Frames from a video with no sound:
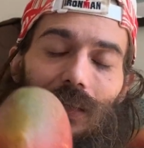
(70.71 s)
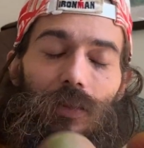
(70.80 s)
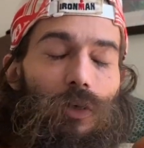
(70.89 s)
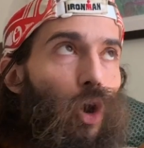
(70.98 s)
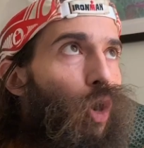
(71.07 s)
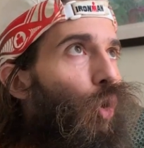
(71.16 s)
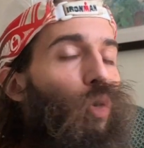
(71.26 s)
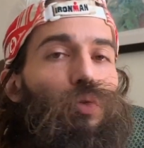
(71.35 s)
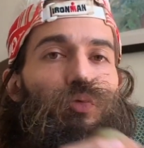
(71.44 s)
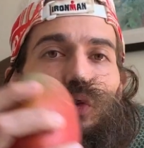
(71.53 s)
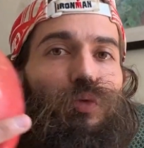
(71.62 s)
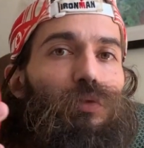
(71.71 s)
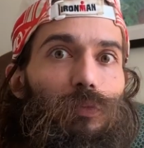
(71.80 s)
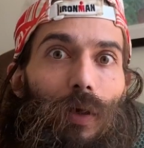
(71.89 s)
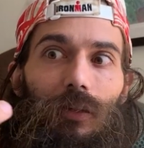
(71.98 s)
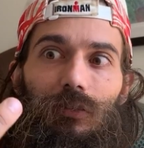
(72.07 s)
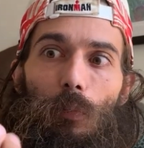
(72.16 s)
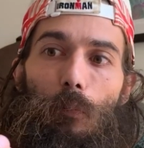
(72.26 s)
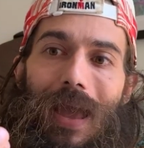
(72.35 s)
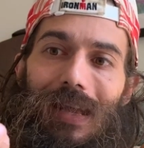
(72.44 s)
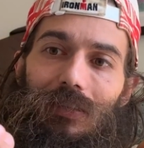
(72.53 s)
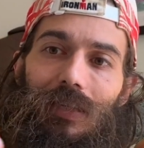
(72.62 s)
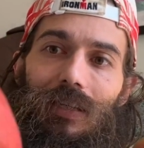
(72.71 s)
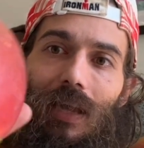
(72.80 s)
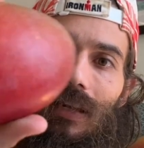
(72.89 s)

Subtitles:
and the whole room smells amazing